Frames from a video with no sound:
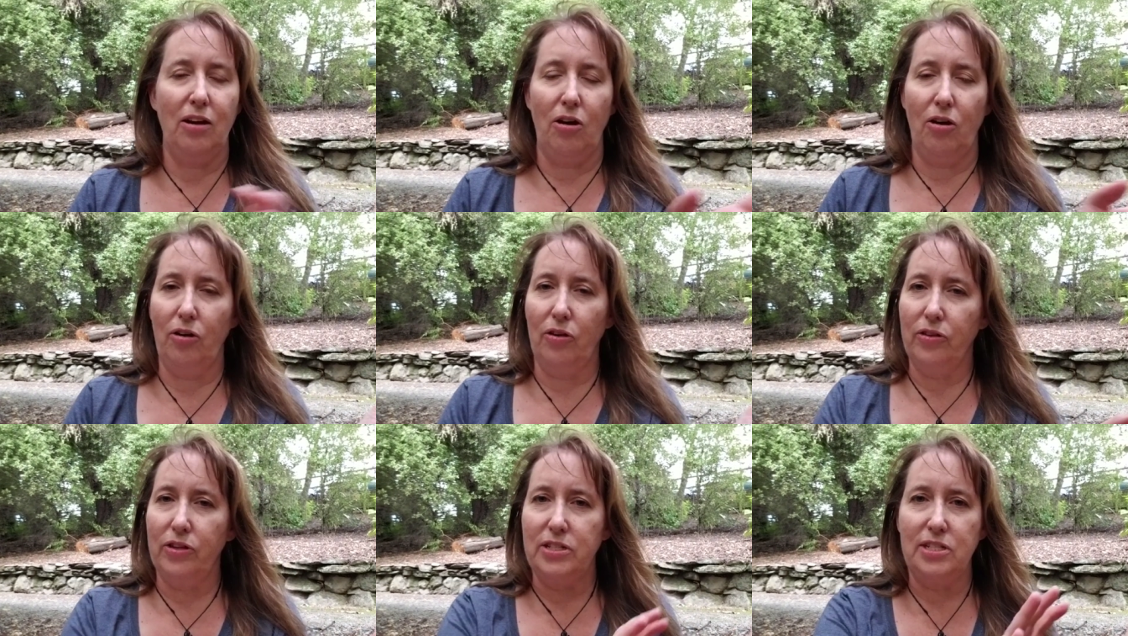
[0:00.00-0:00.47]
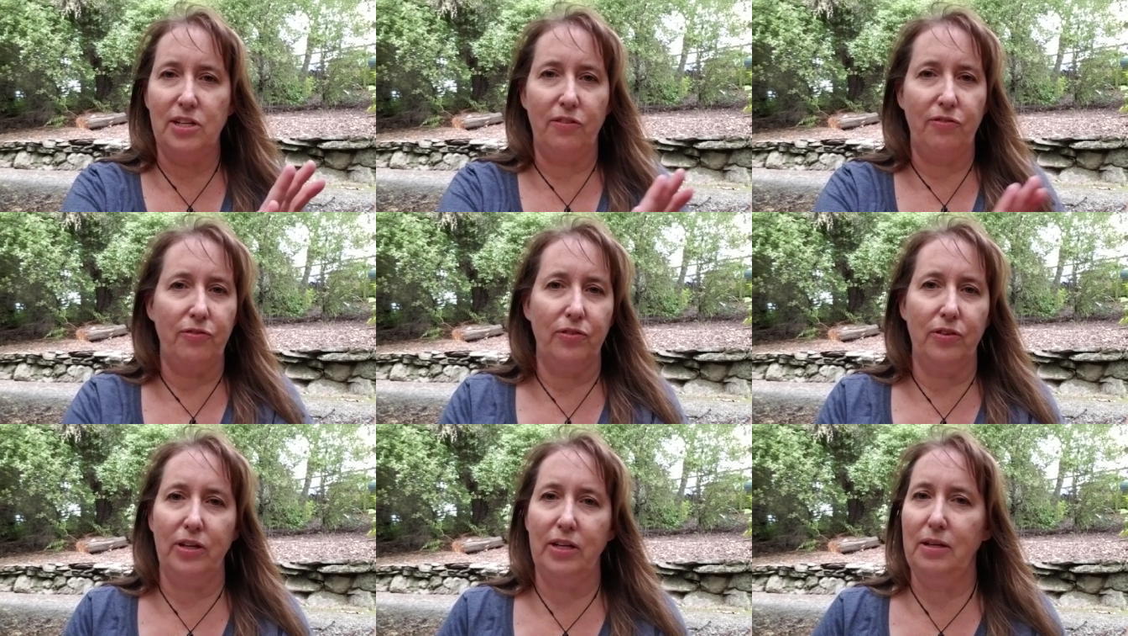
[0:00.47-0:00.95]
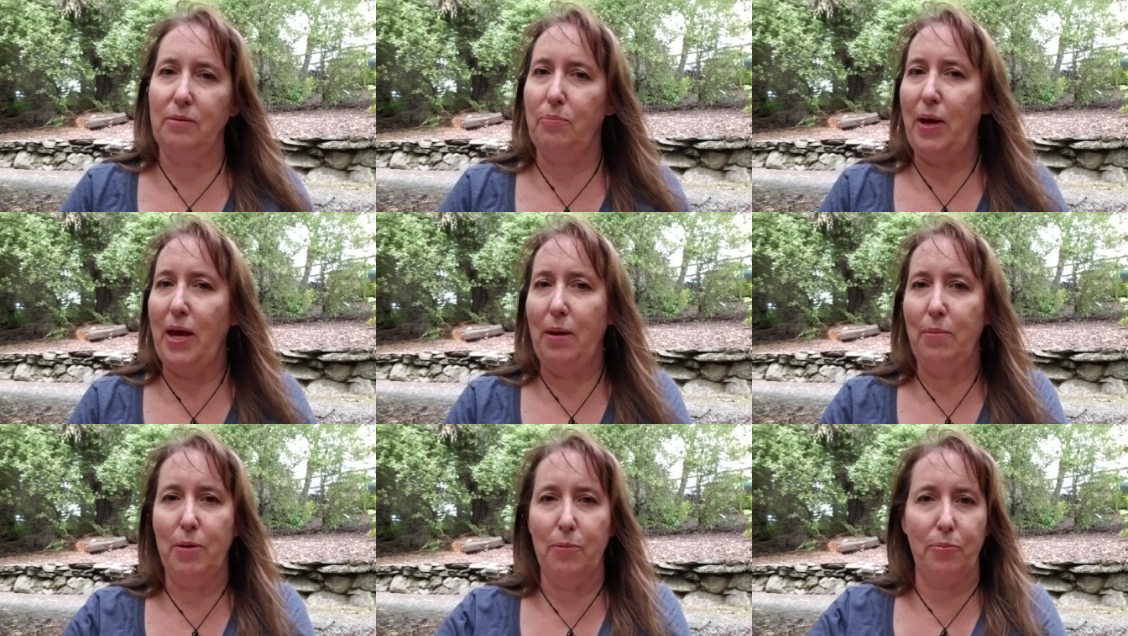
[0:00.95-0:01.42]
all the different
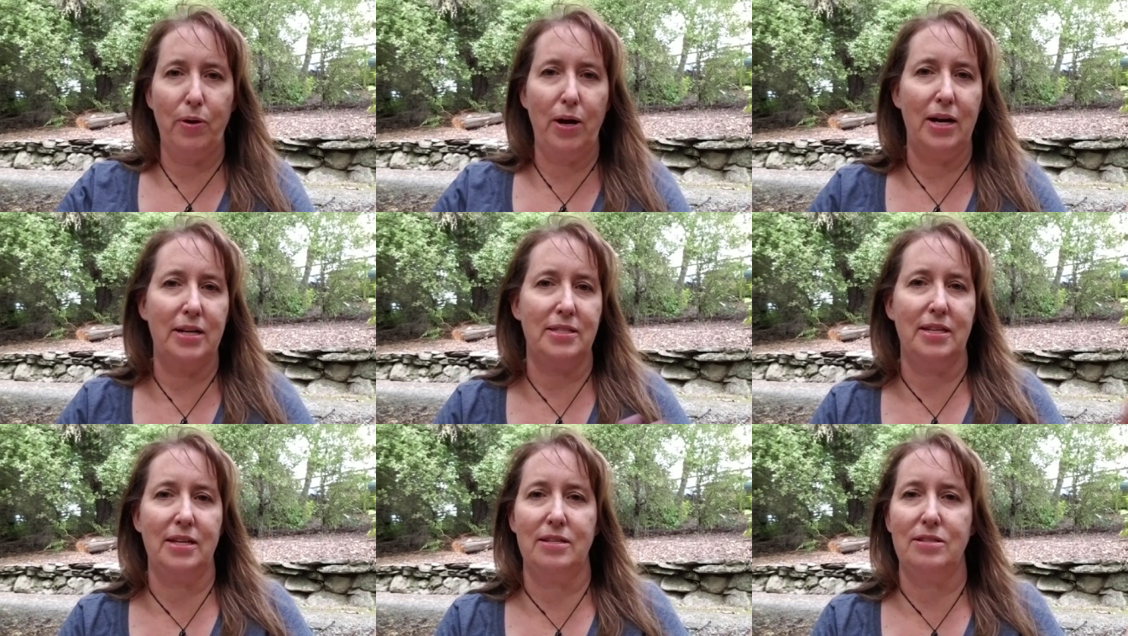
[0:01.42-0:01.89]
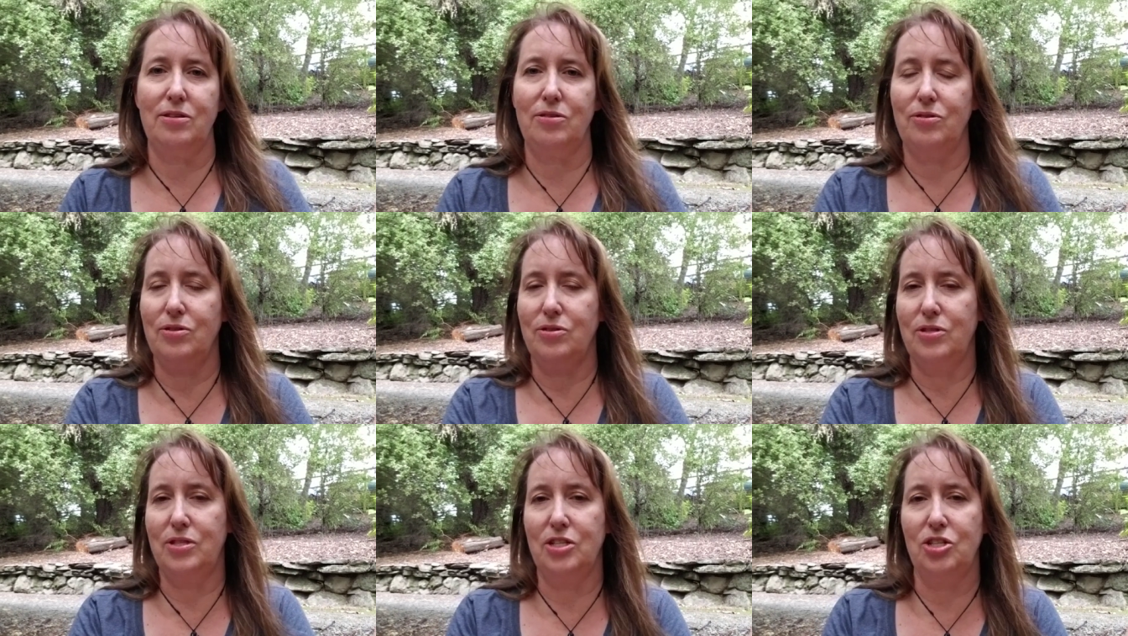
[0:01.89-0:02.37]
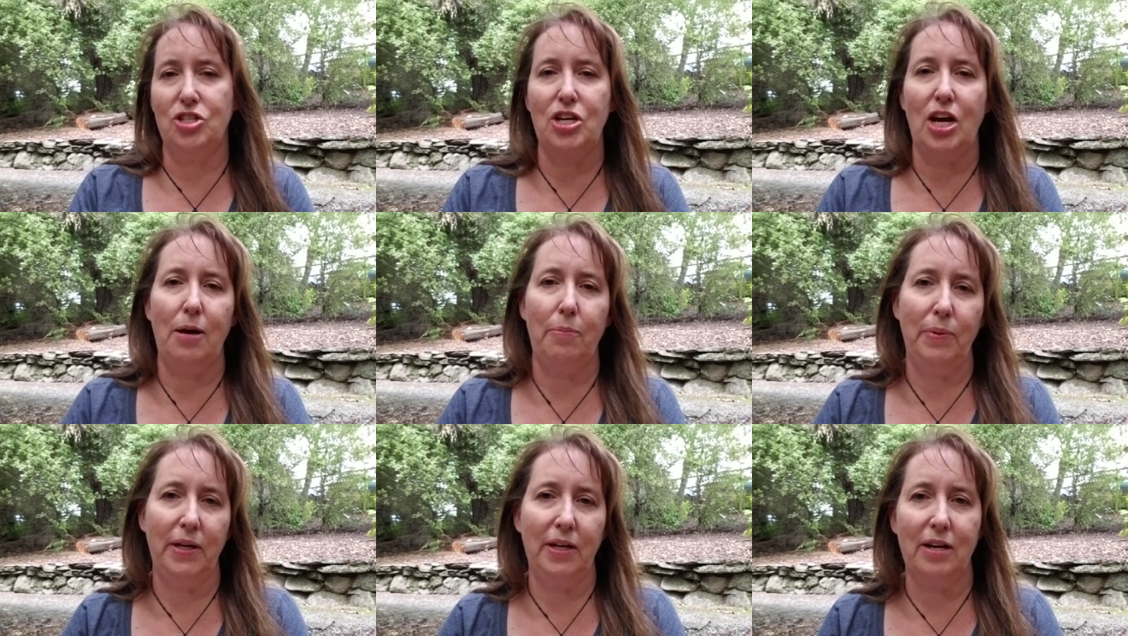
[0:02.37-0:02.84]
payment processors and
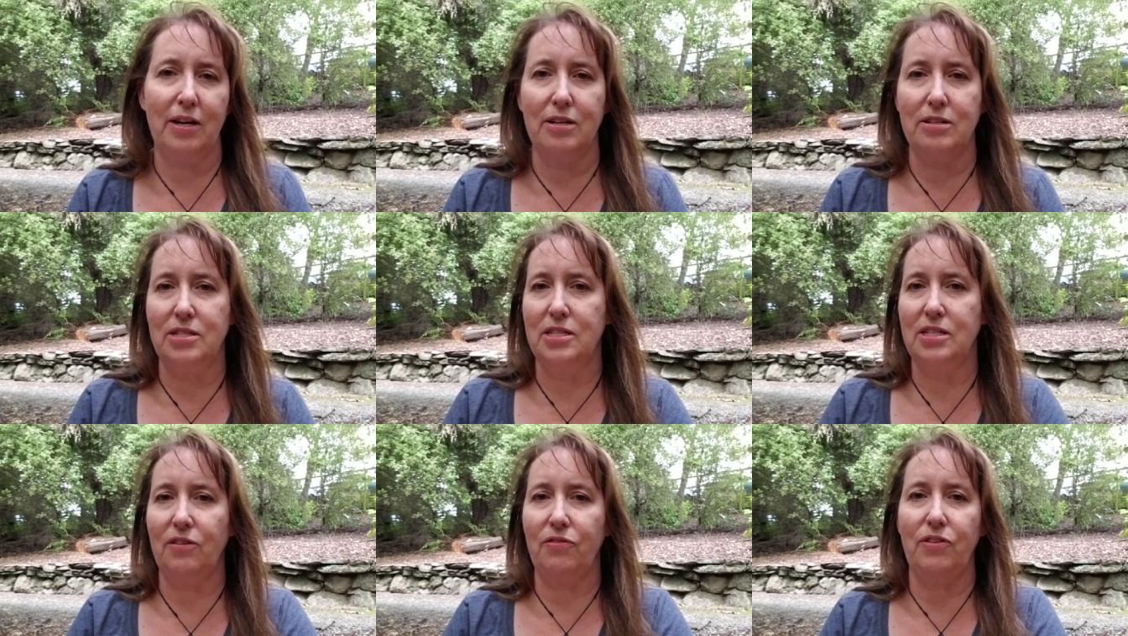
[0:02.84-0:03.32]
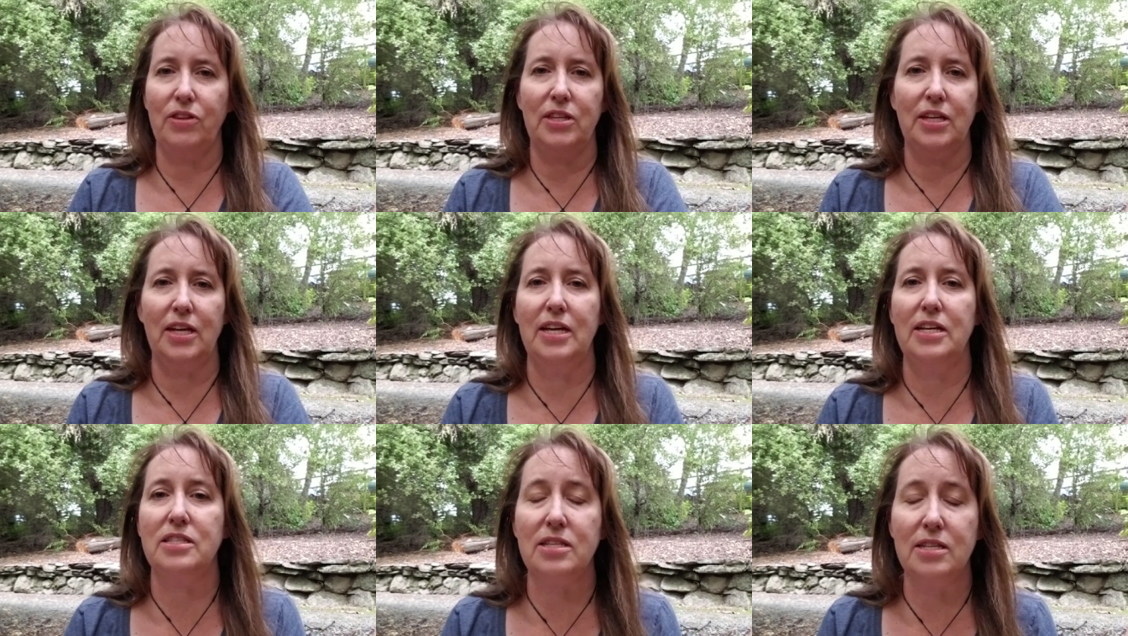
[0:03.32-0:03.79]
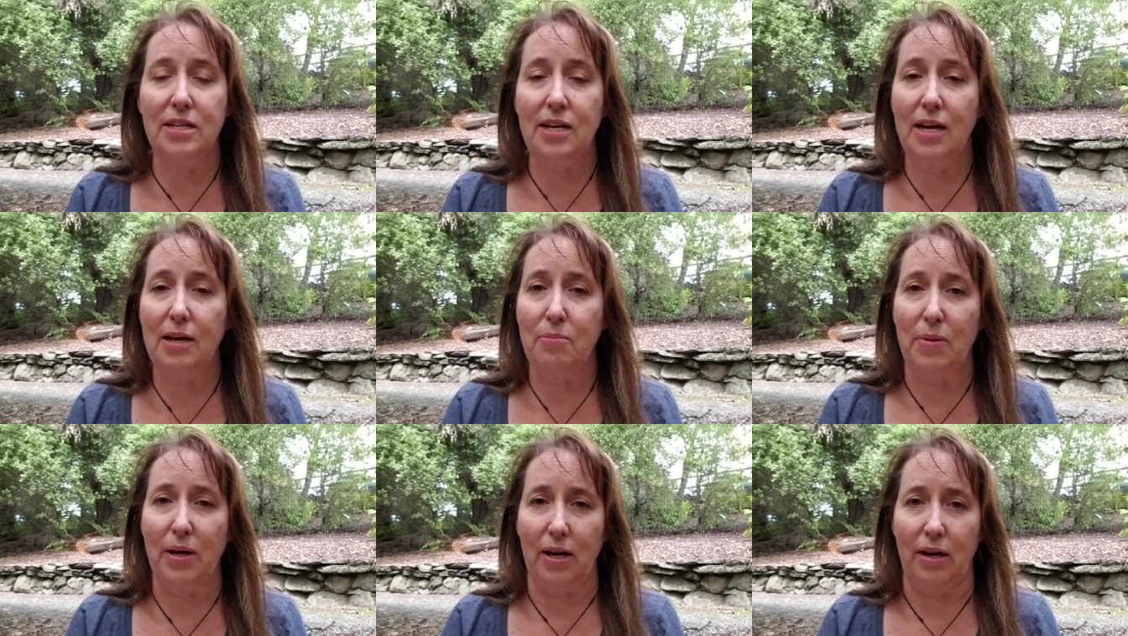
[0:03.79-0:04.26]
shopping carts and different things, it's a
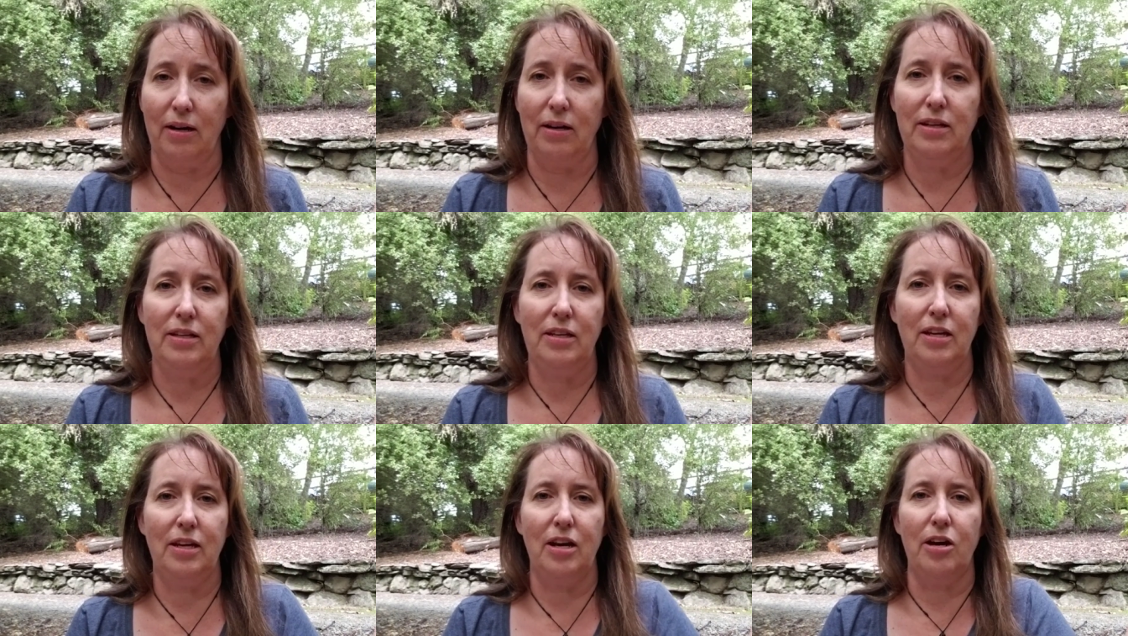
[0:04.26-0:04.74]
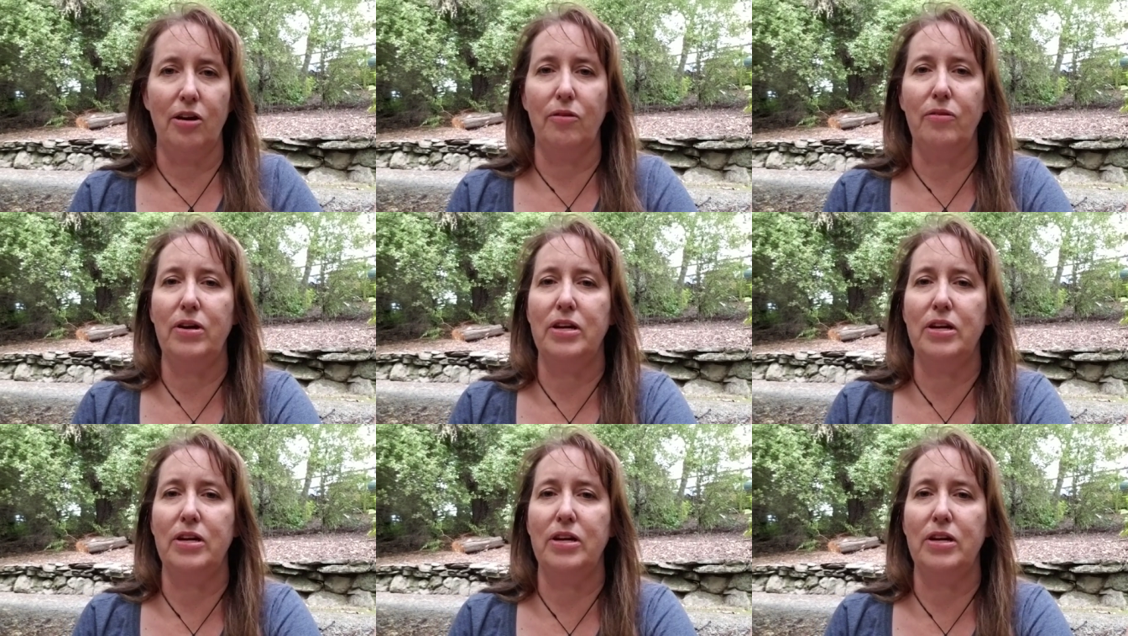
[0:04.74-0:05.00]
nightmare, you know?